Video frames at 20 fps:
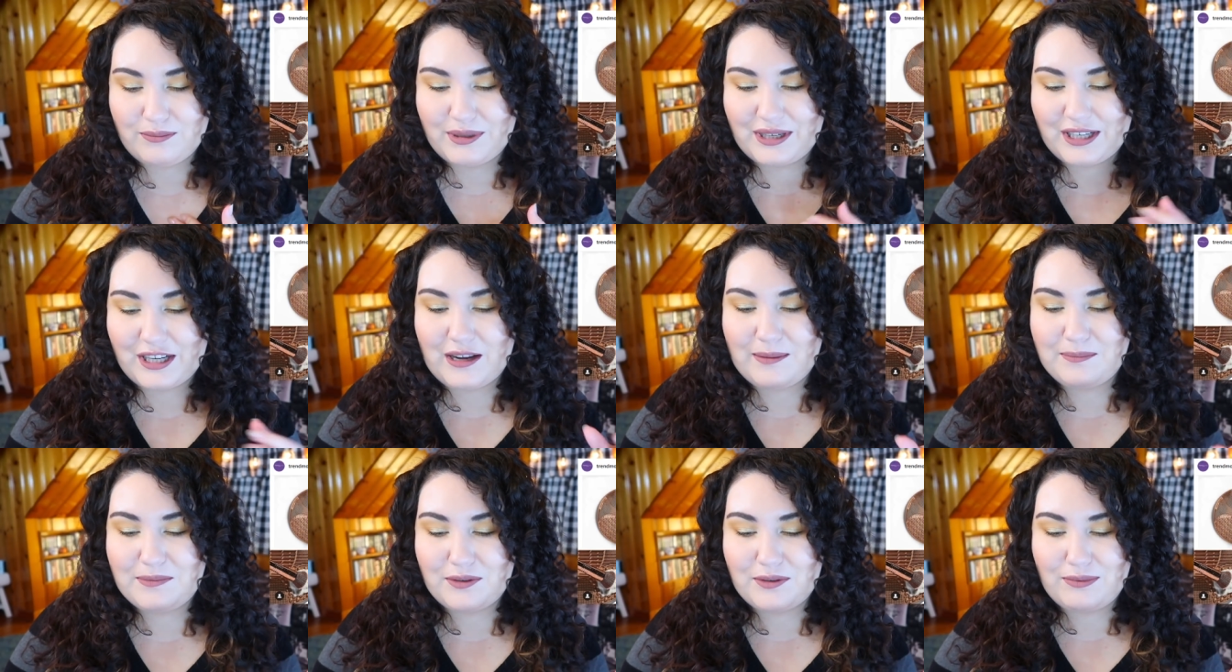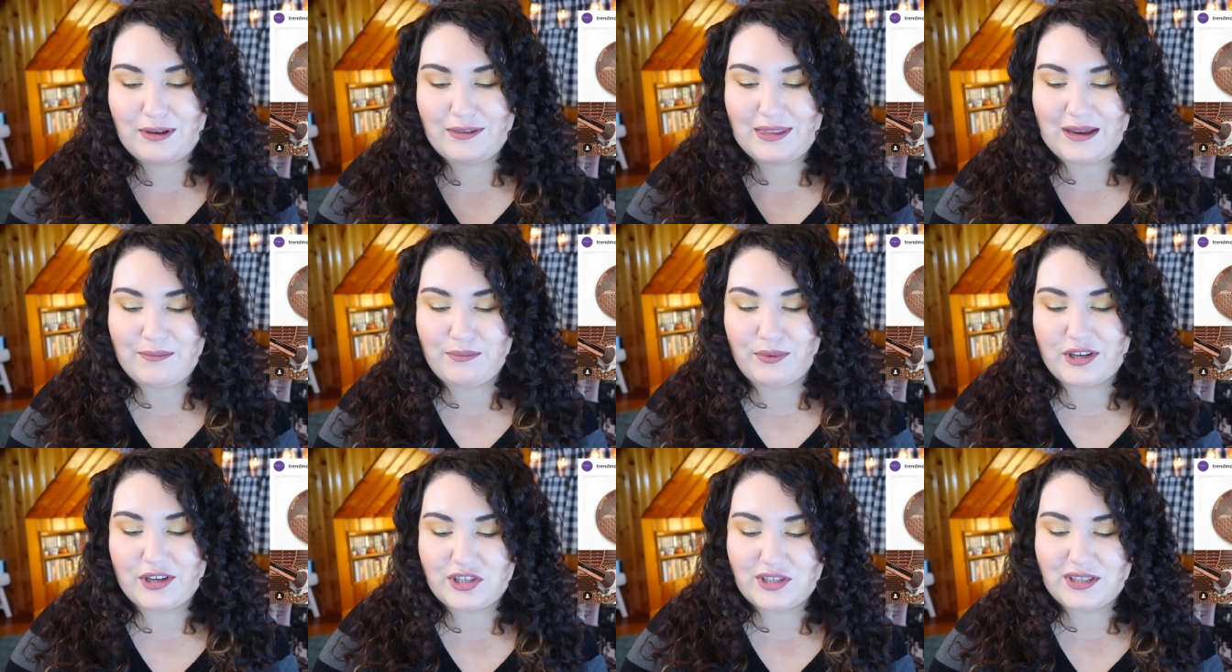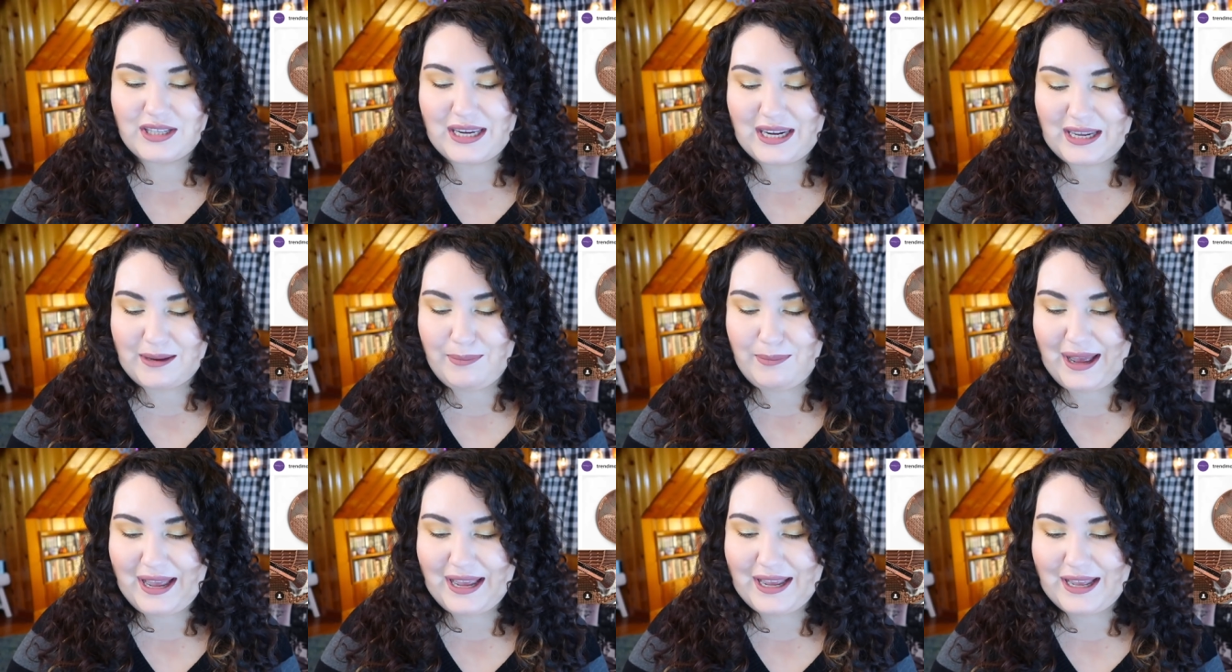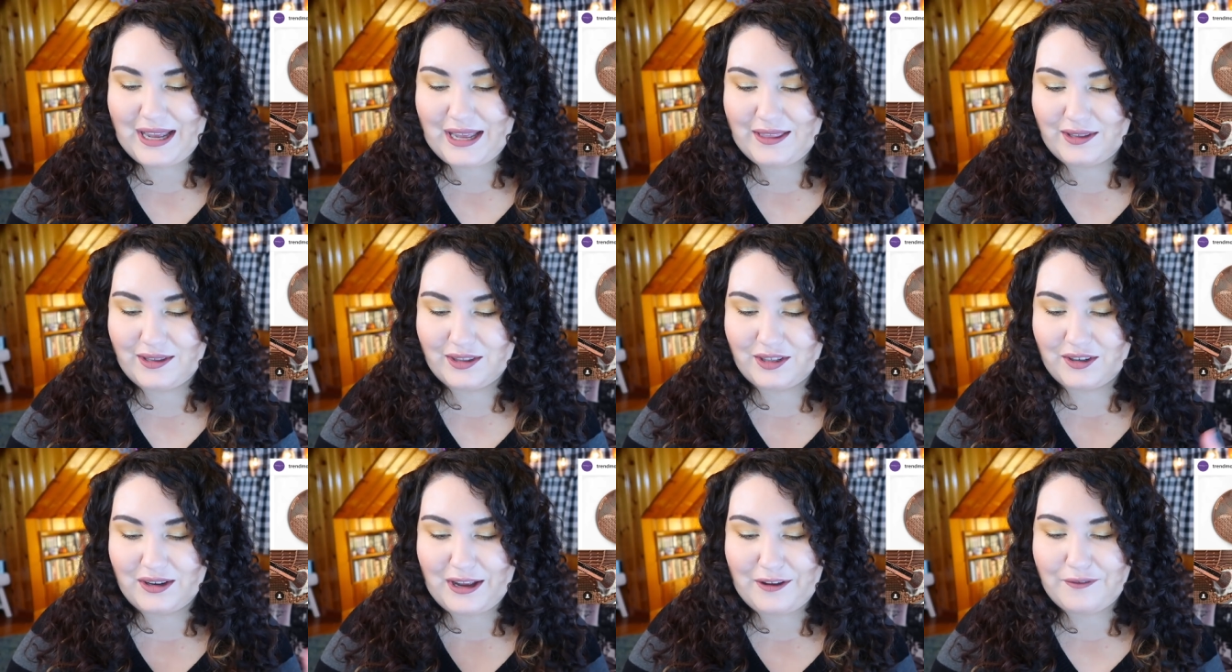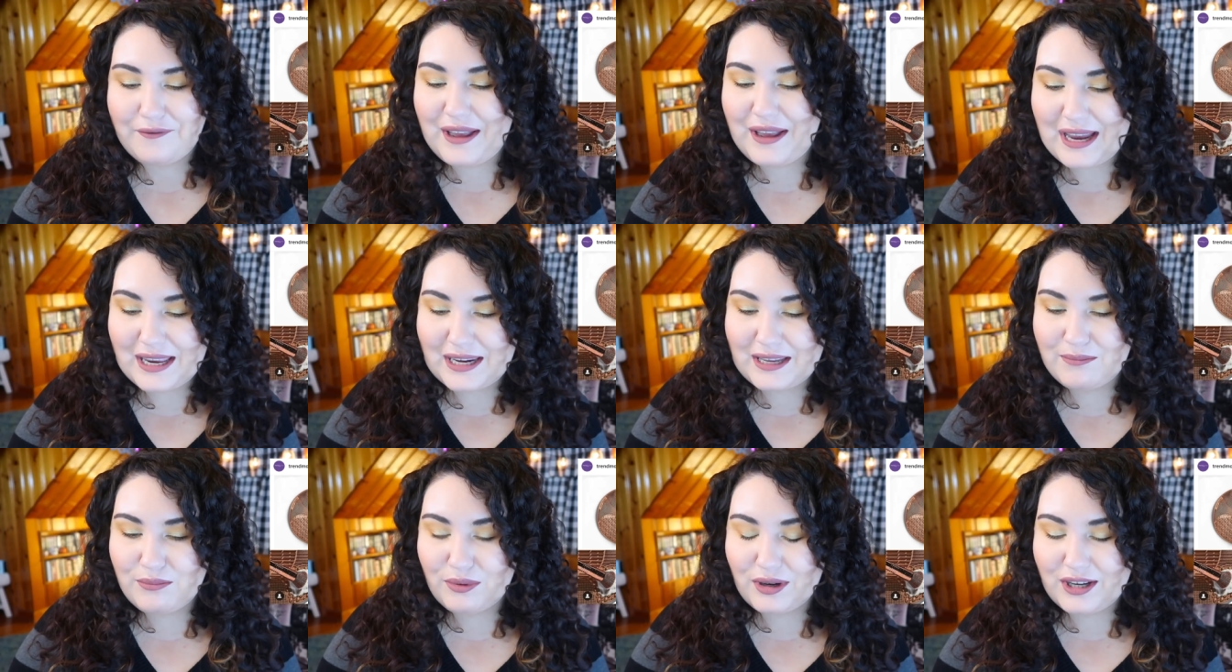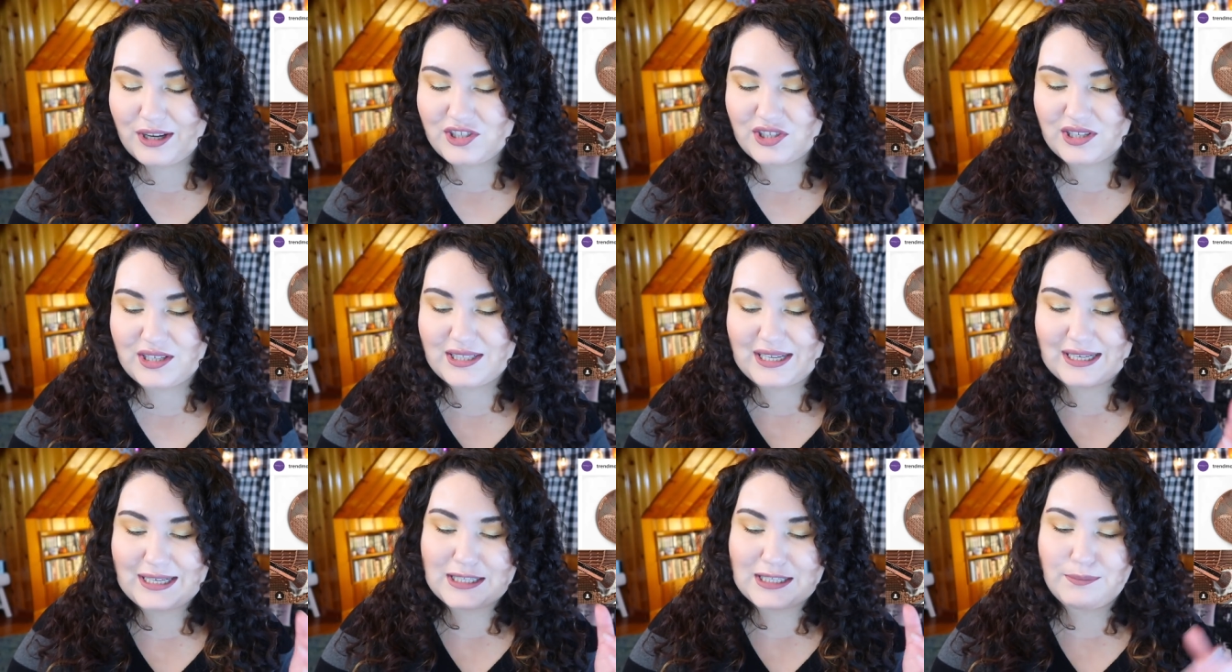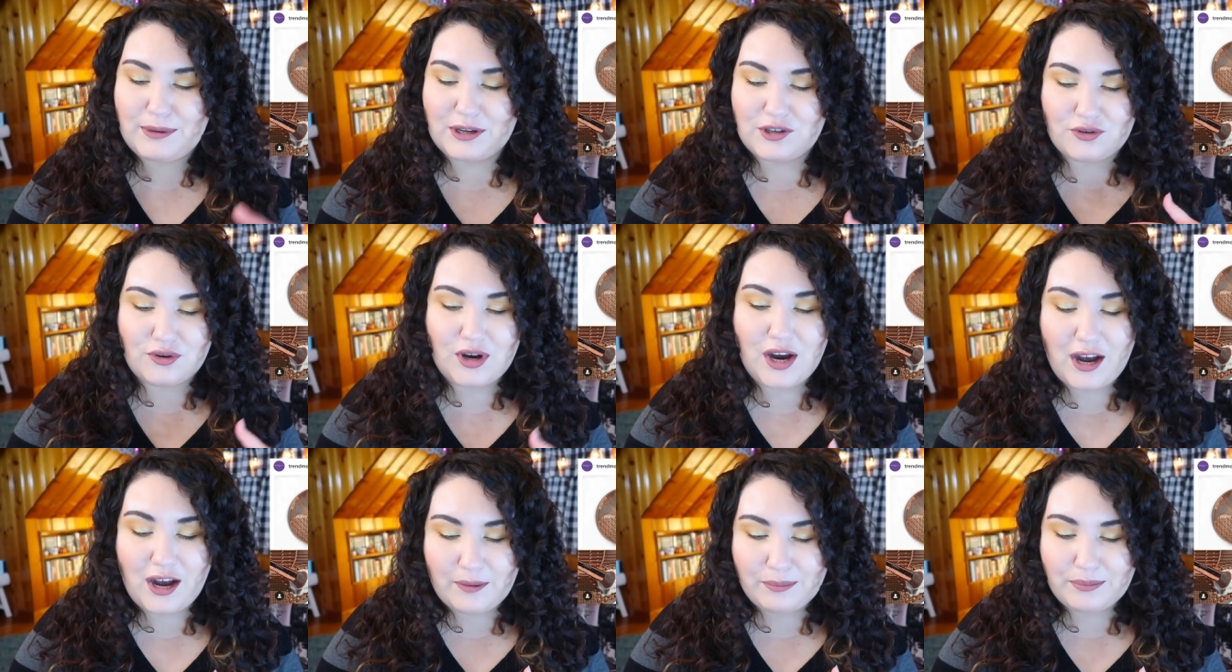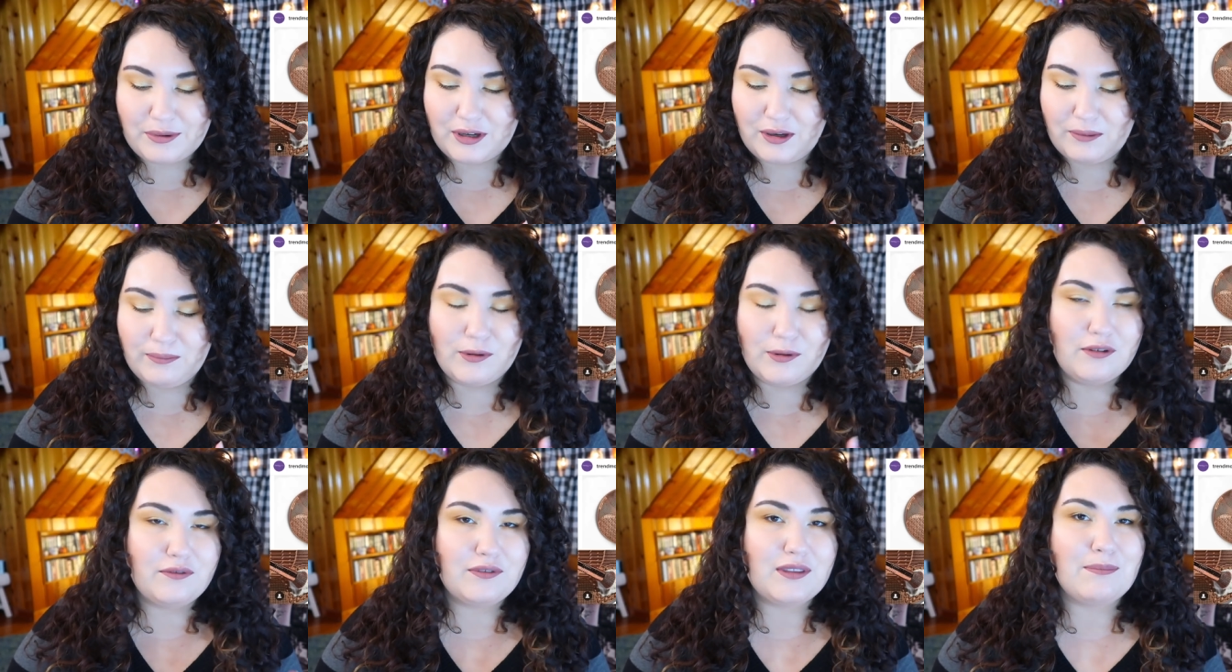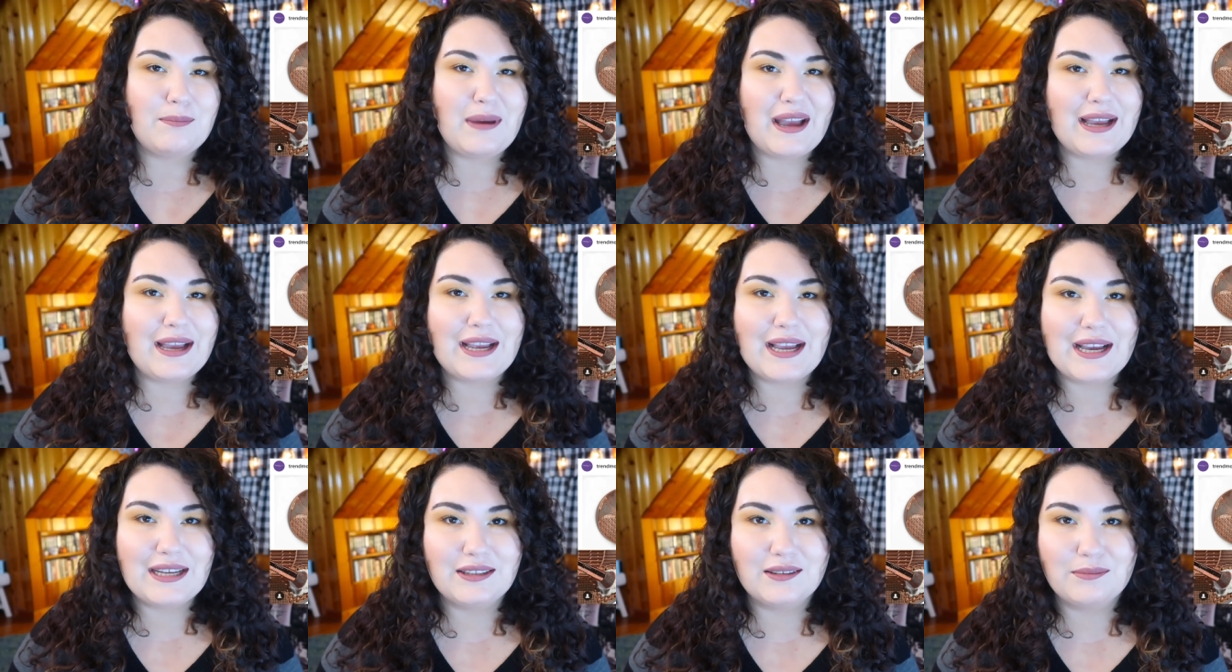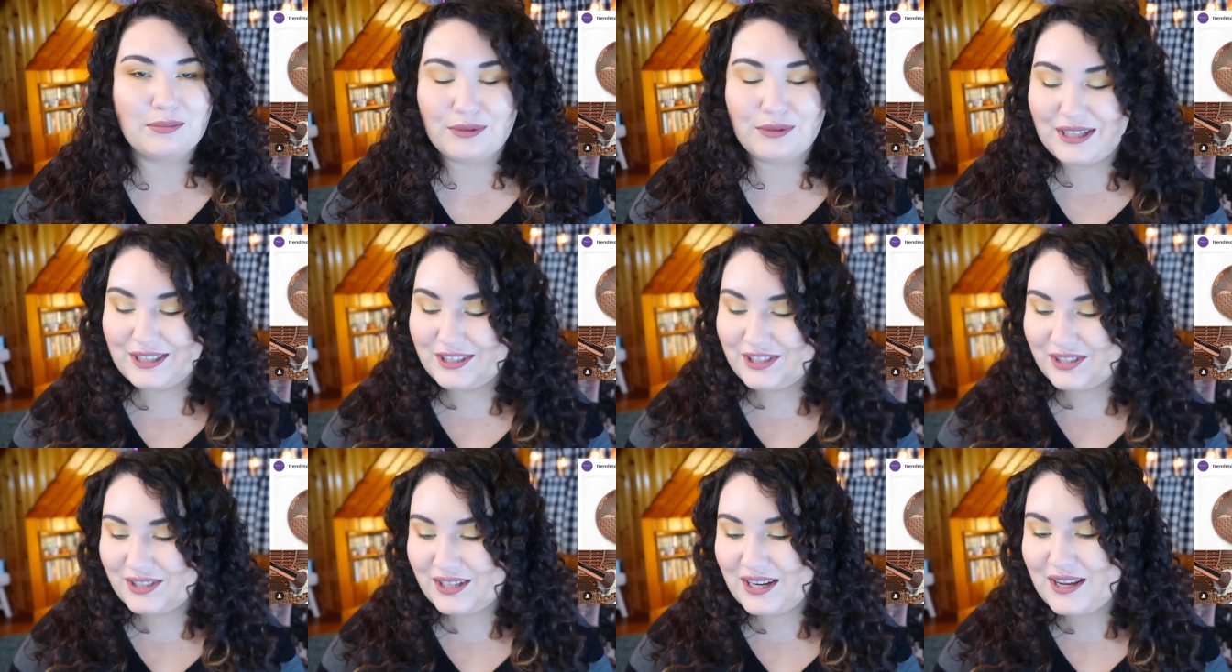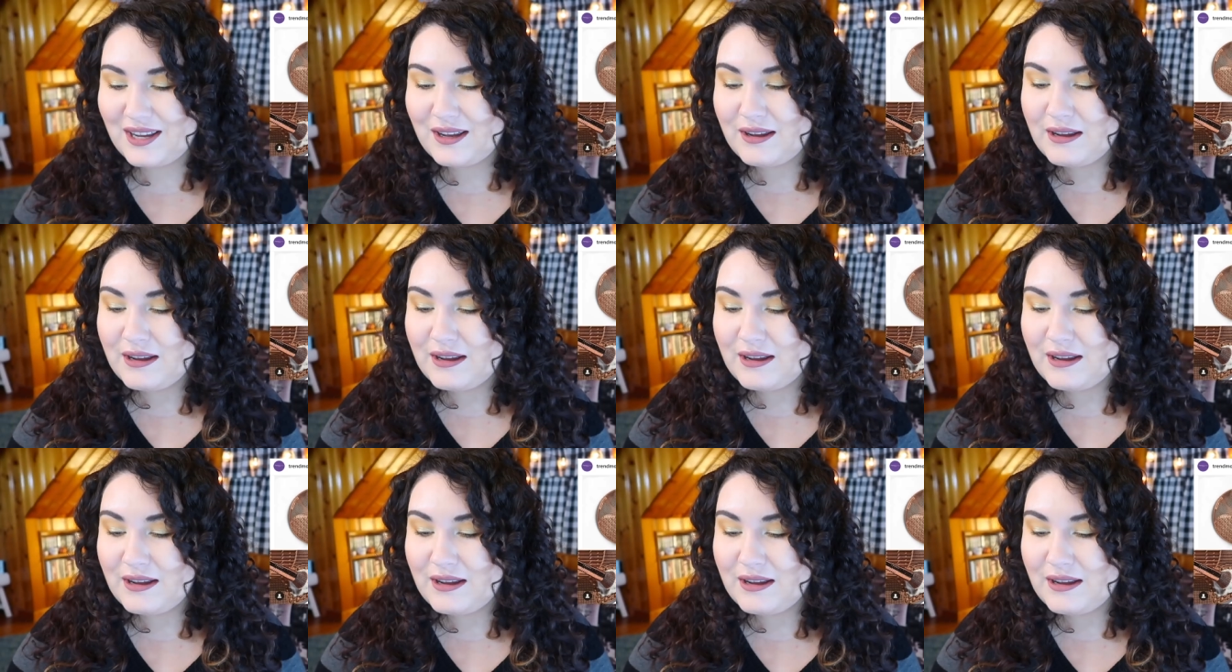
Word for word: but it comes with a brush cleaning mat and then their F eighty brush, and it's like a special copper, both the mat and the brush.